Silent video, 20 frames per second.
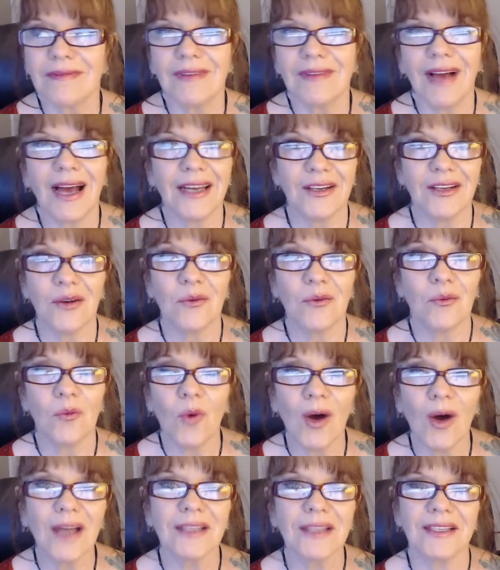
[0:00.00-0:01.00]
I don't
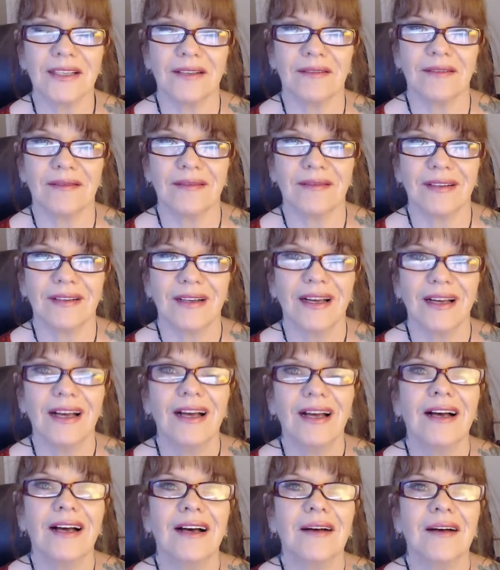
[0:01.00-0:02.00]
want to.
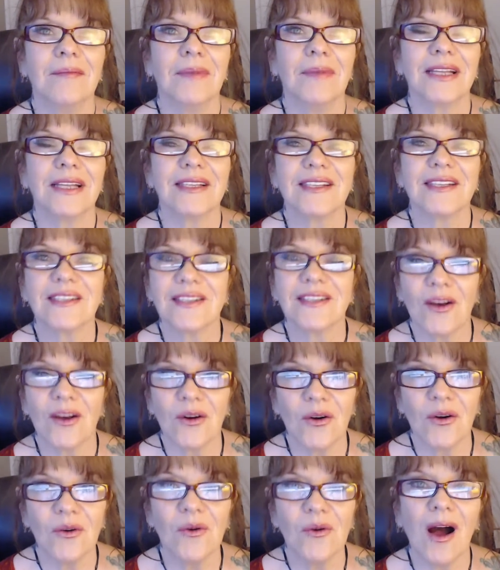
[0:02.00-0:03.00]
But it's
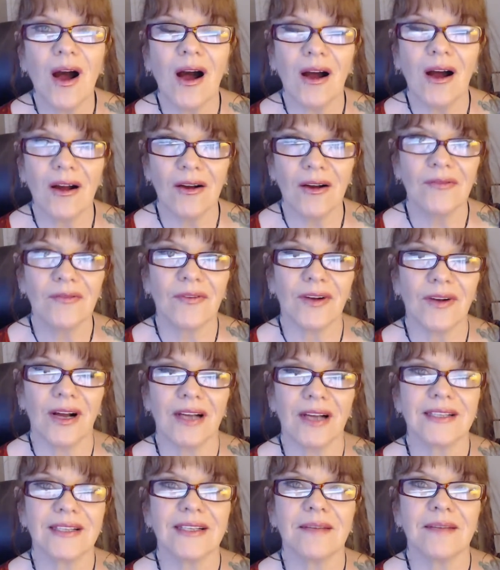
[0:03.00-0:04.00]
so hard for
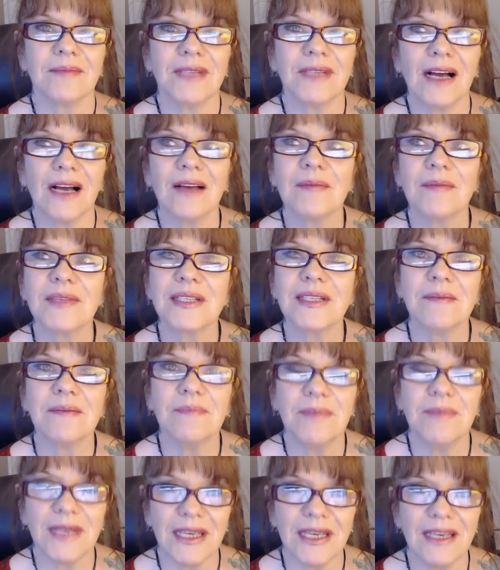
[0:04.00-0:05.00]
us sometimes to
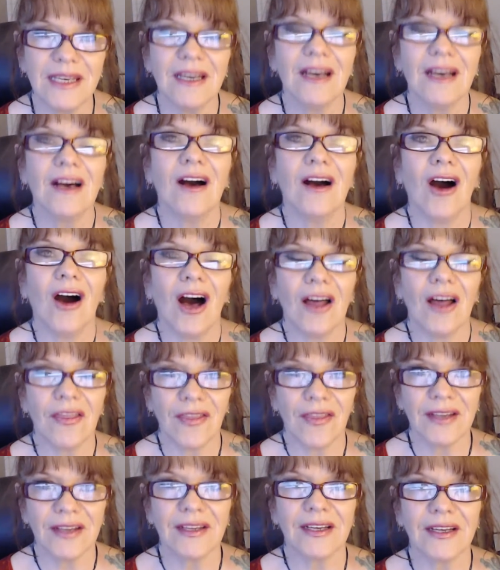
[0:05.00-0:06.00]
be
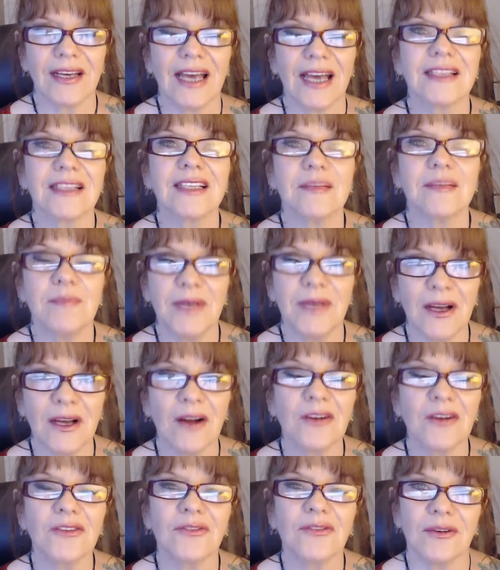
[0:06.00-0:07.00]
authentic and speak
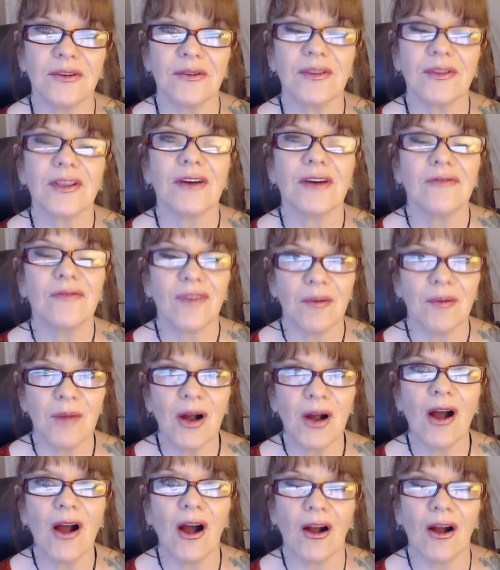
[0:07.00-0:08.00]
our truth from
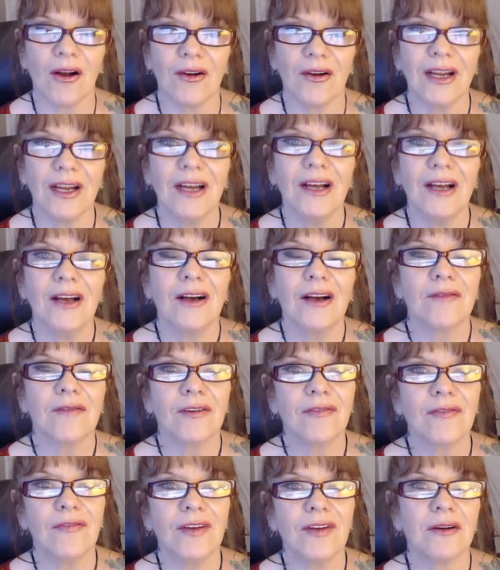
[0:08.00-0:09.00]
our heart for
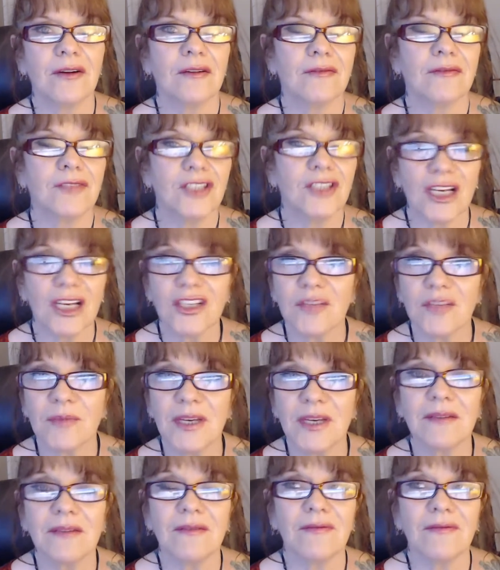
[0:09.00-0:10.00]
fear of
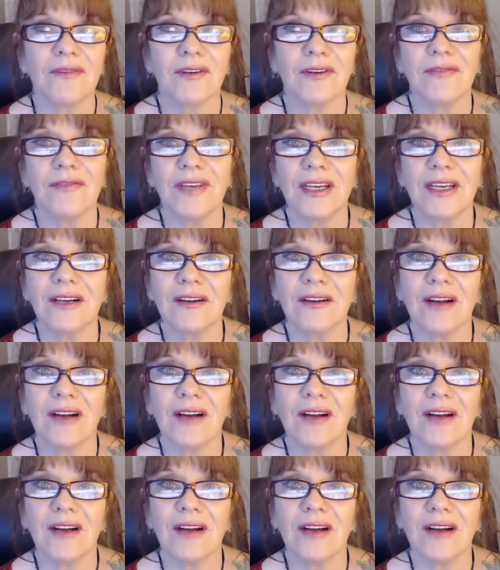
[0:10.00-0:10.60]
judgment, for fear